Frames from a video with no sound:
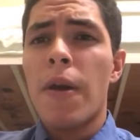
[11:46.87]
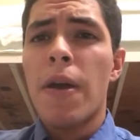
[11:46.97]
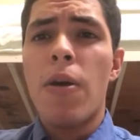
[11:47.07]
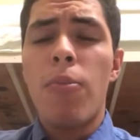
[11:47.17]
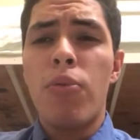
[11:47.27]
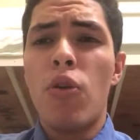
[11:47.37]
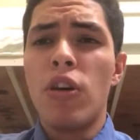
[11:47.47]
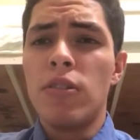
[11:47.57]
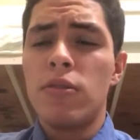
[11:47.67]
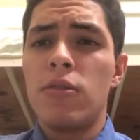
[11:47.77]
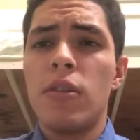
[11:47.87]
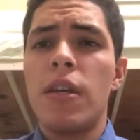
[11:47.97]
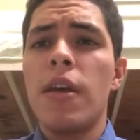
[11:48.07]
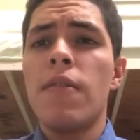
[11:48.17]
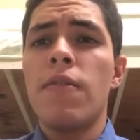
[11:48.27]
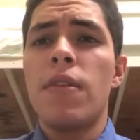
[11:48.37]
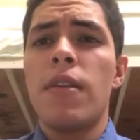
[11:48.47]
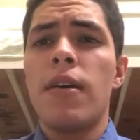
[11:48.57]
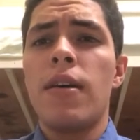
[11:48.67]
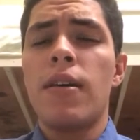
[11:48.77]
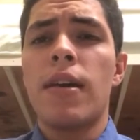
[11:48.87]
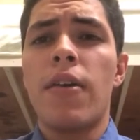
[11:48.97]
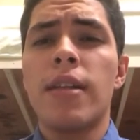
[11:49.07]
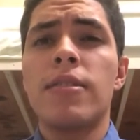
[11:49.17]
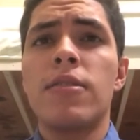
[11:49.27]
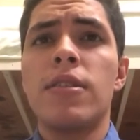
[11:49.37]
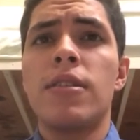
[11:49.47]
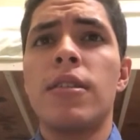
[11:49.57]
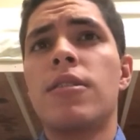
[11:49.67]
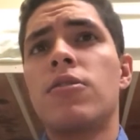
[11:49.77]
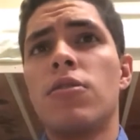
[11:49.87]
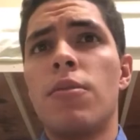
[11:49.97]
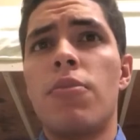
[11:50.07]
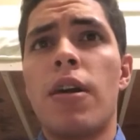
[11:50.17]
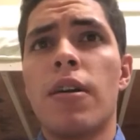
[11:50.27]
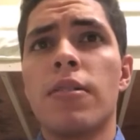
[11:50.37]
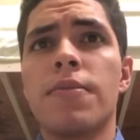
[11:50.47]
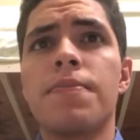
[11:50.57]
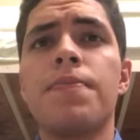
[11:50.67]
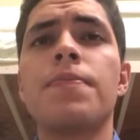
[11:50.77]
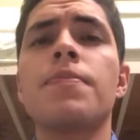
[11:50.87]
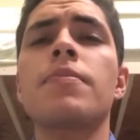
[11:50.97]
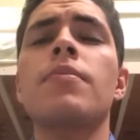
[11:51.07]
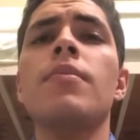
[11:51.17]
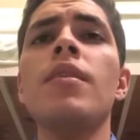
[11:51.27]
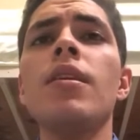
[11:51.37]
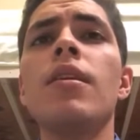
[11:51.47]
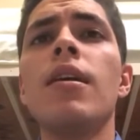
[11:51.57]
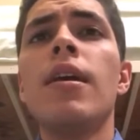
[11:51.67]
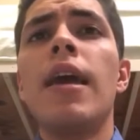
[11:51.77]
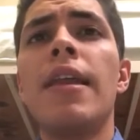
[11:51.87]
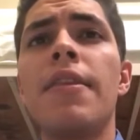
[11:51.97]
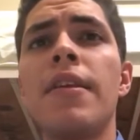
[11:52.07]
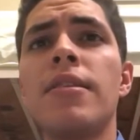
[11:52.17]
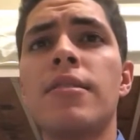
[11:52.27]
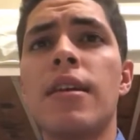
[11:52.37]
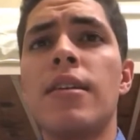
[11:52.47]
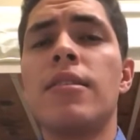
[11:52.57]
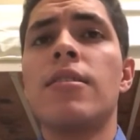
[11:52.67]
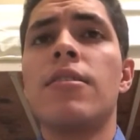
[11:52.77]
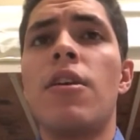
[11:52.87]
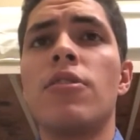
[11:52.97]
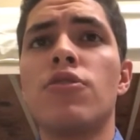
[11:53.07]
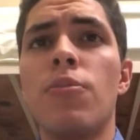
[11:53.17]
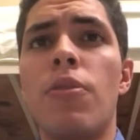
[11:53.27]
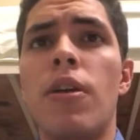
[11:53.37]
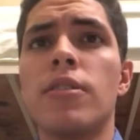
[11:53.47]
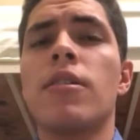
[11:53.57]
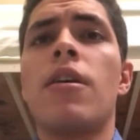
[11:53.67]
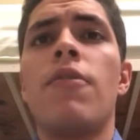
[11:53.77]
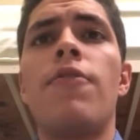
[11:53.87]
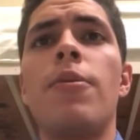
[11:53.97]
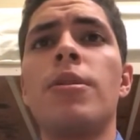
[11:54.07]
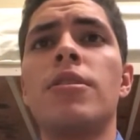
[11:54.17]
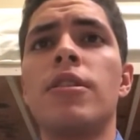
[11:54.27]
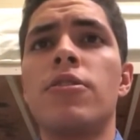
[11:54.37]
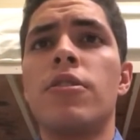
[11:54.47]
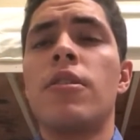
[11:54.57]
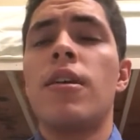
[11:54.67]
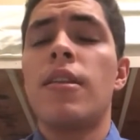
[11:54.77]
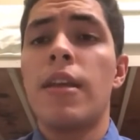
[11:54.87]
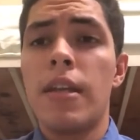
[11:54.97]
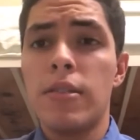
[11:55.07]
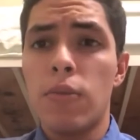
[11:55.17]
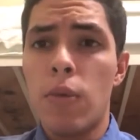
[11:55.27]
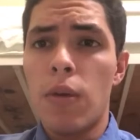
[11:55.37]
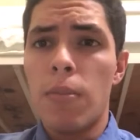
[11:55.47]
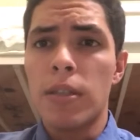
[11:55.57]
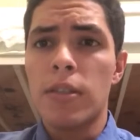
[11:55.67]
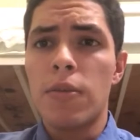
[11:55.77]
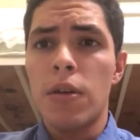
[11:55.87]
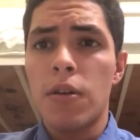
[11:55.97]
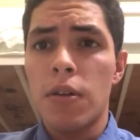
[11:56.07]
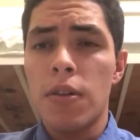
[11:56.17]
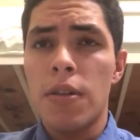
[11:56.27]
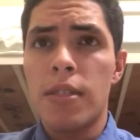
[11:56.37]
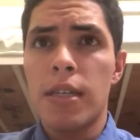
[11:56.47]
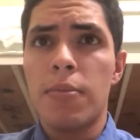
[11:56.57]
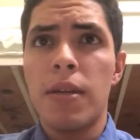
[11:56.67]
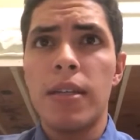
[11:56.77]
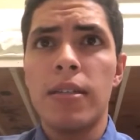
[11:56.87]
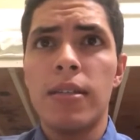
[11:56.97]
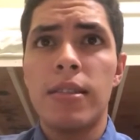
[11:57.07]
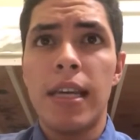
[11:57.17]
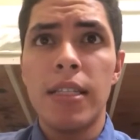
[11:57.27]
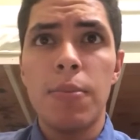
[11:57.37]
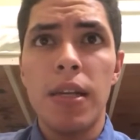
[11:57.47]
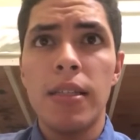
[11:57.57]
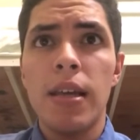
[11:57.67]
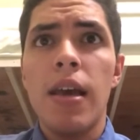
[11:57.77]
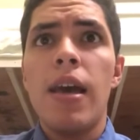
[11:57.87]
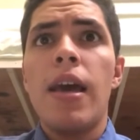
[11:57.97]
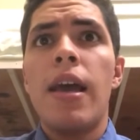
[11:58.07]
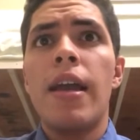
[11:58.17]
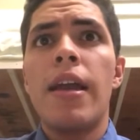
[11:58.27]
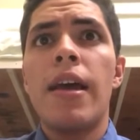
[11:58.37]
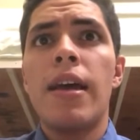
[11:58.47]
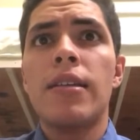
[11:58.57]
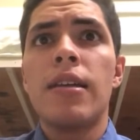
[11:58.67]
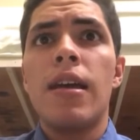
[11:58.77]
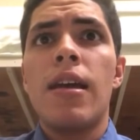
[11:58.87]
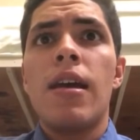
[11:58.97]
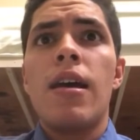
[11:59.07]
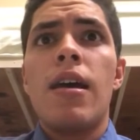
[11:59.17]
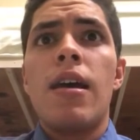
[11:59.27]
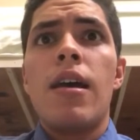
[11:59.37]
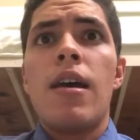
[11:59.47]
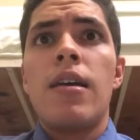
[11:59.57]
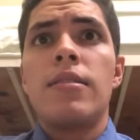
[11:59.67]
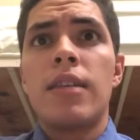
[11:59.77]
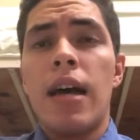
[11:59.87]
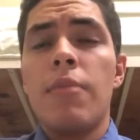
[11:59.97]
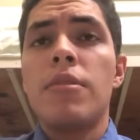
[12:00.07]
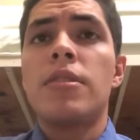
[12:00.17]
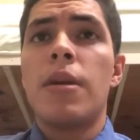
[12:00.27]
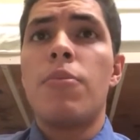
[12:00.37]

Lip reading: critical point to give the characteristics to the product. In this stage, there are two parts: fermentation, that is where bacterial growth takes place, and it has time,